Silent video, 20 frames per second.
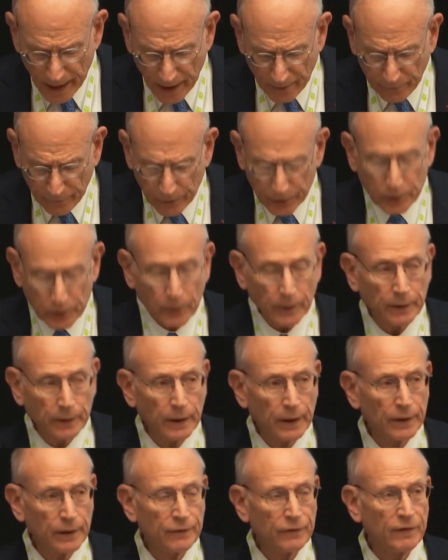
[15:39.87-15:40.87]
effort to
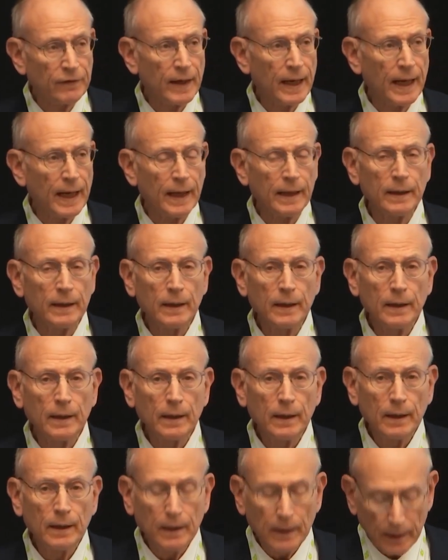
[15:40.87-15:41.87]
identify
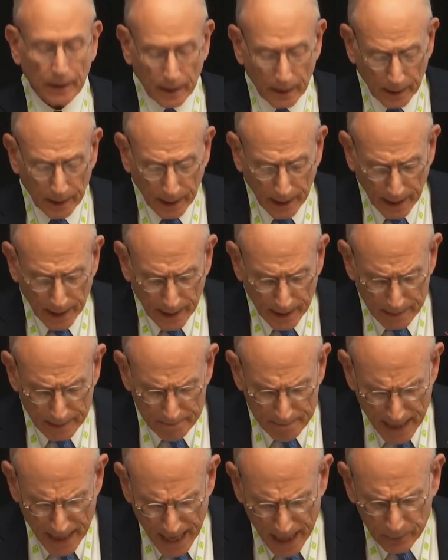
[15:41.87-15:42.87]

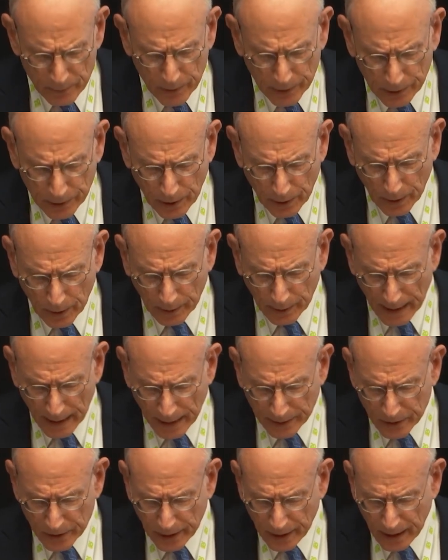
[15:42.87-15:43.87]
and return
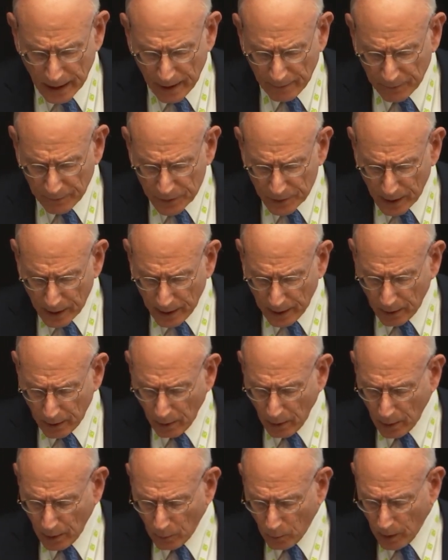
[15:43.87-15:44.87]
Nazi-confiscated
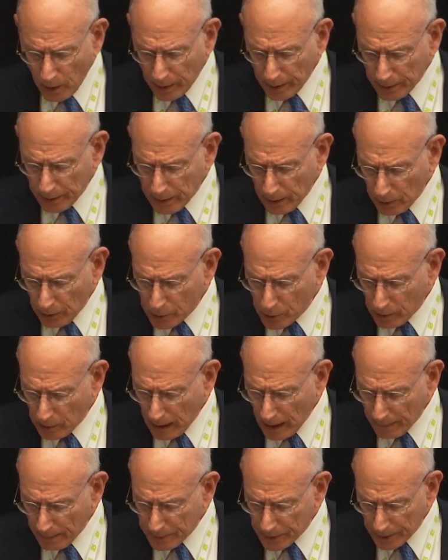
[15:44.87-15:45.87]
artwork and cultural
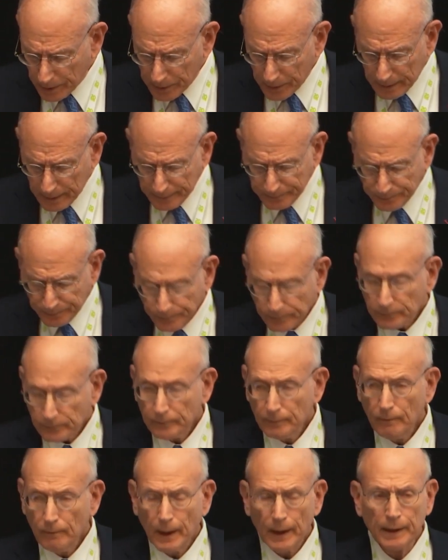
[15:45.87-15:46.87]
objects
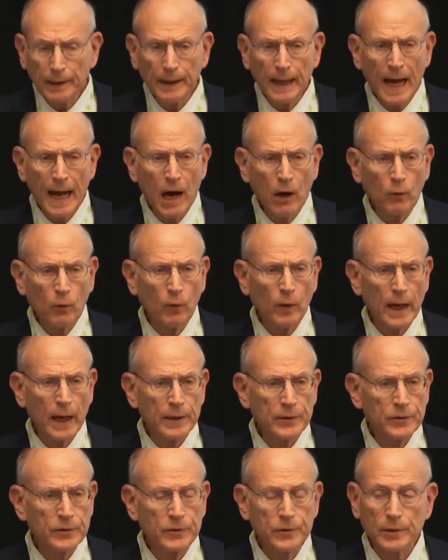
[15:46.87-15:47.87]
now
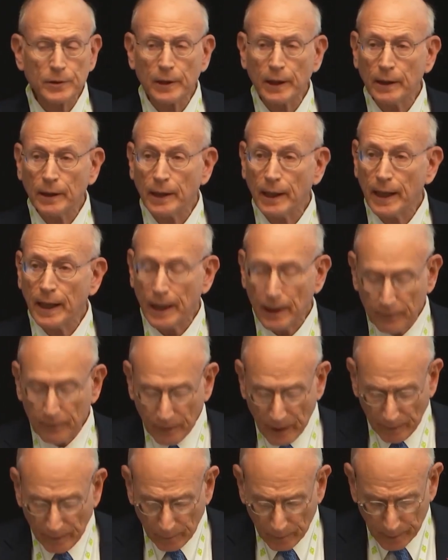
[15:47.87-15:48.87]
rests in the head of
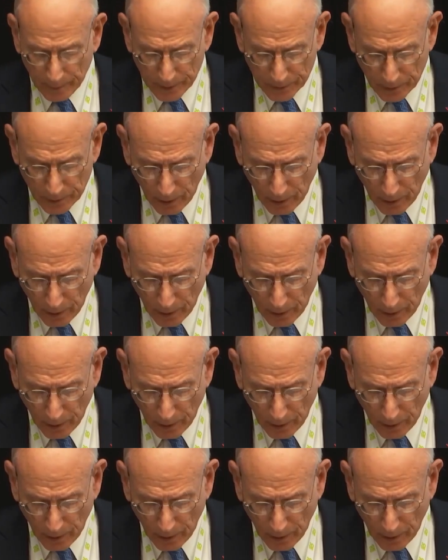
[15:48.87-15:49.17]
government's